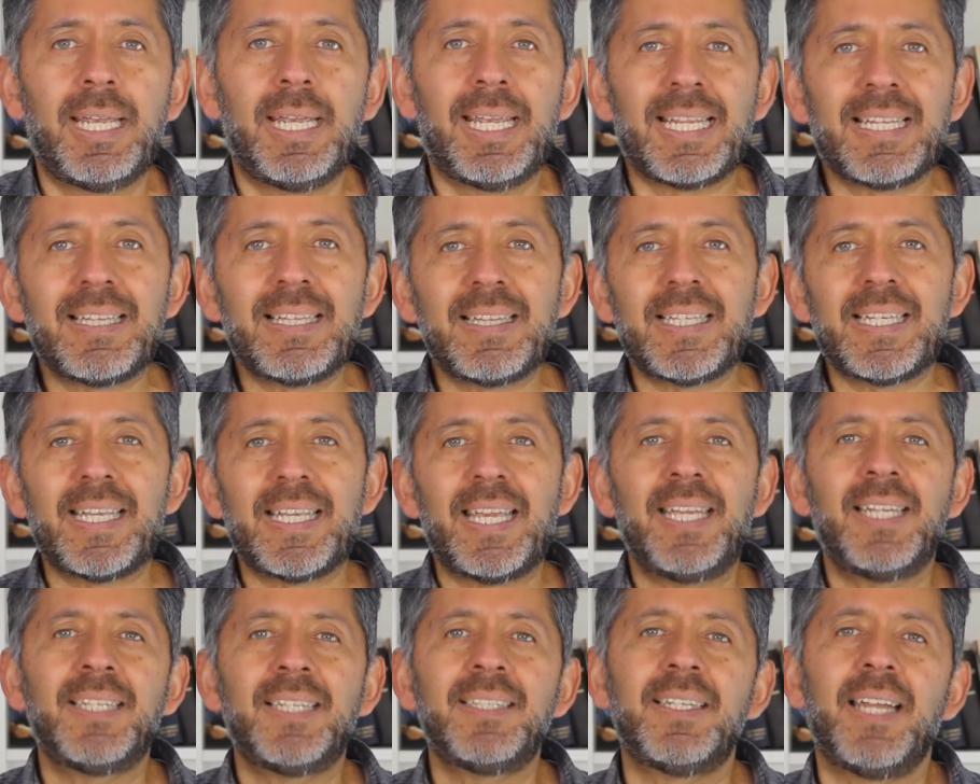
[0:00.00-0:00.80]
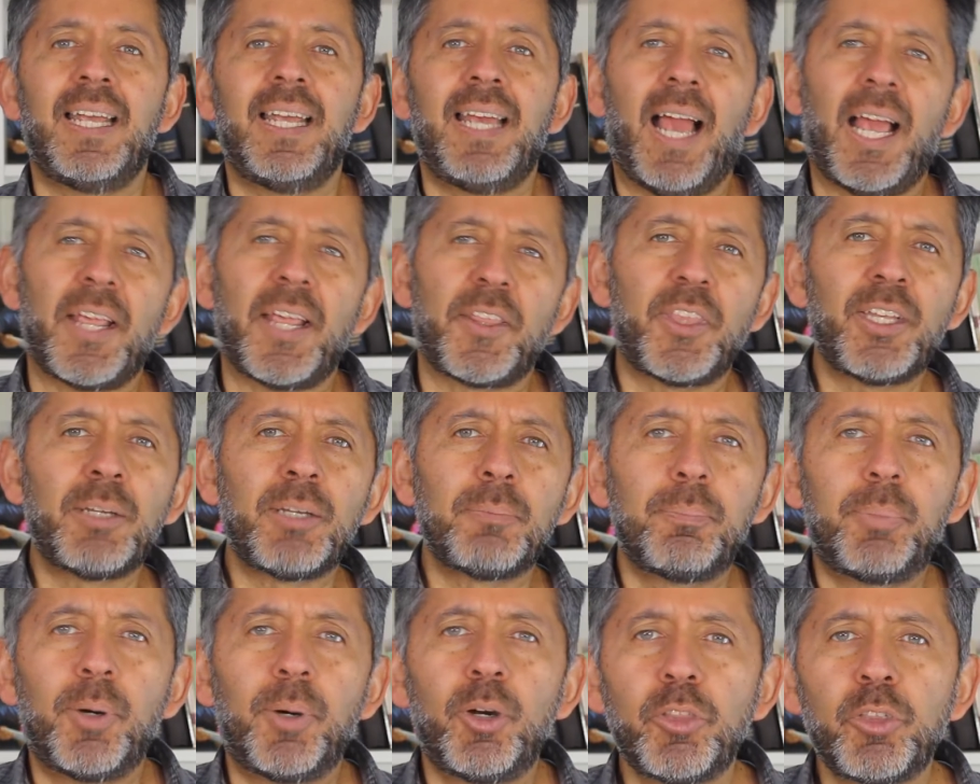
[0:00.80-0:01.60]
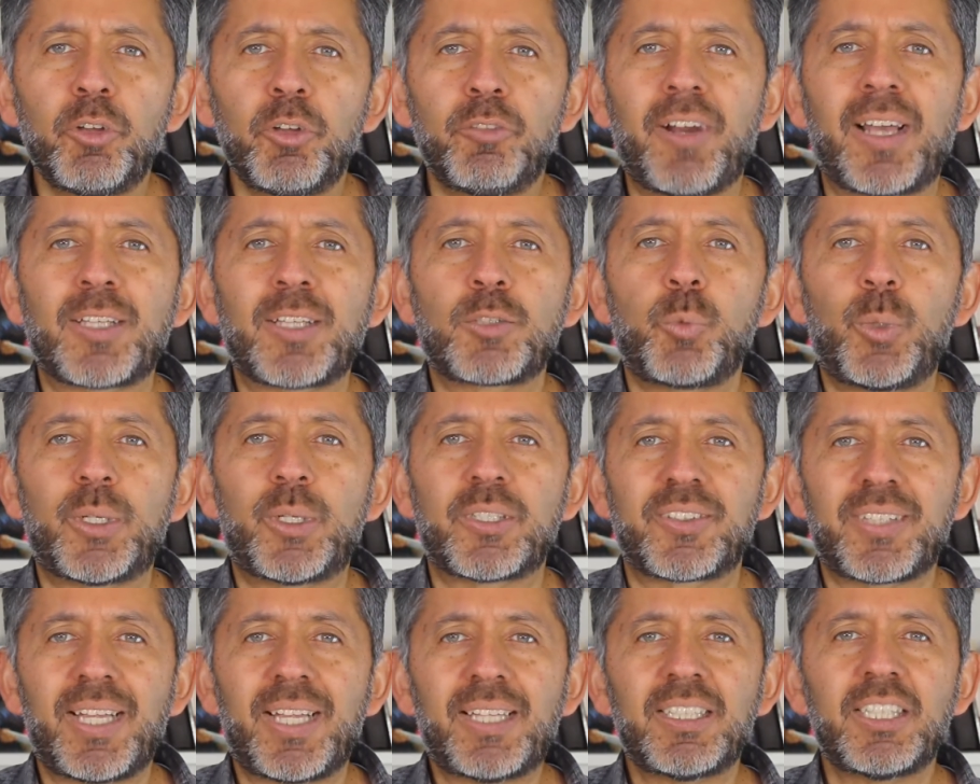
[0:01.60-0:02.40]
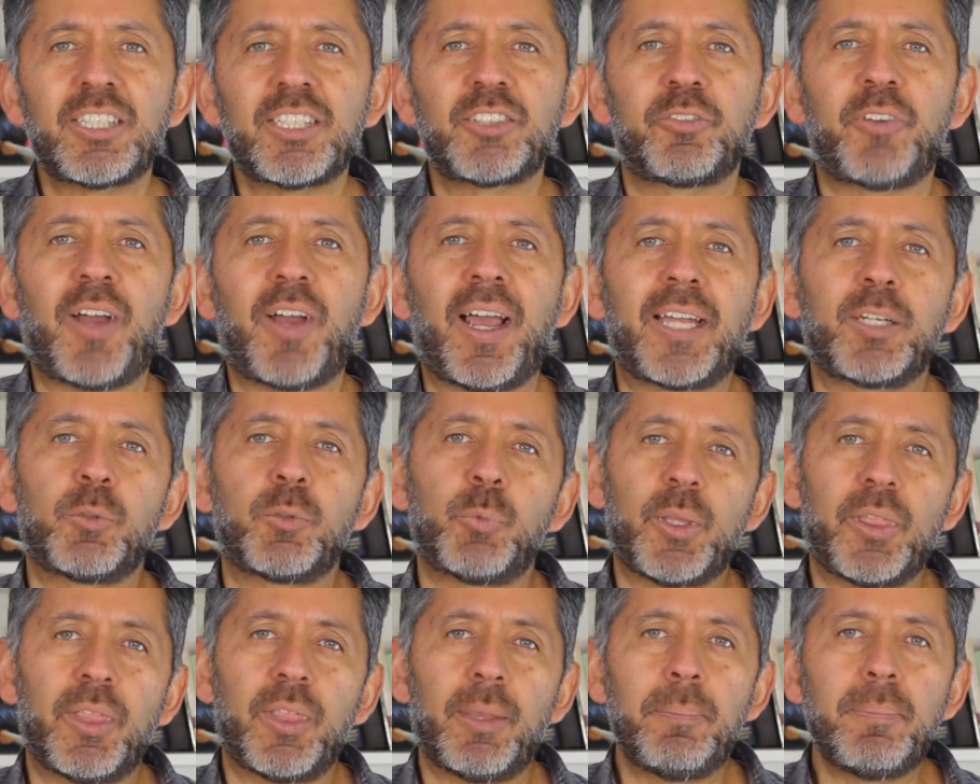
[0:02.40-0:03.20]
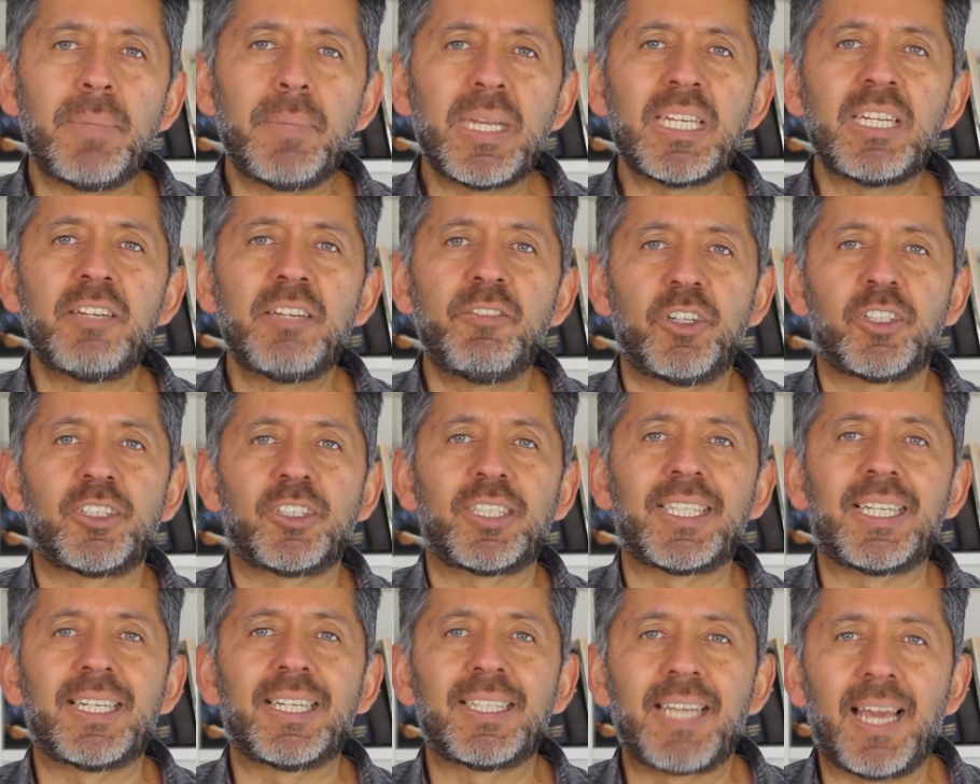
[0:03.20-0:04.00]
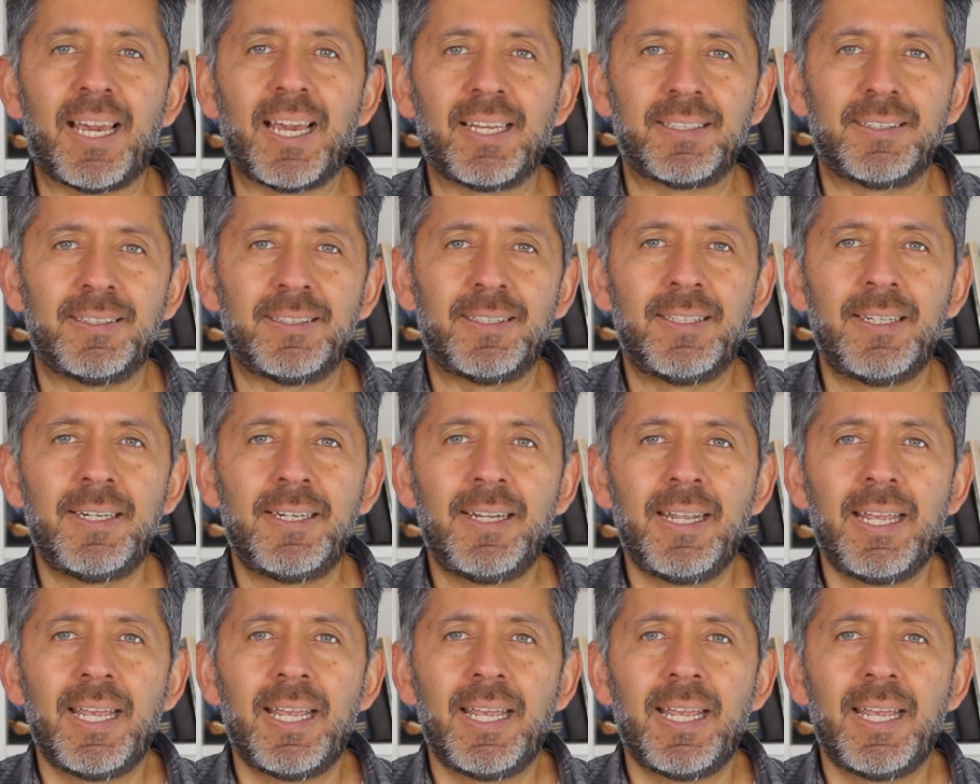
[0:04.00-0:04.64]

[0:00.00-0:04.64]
In the end, I think both of us were satisfied with the mini vertical garden.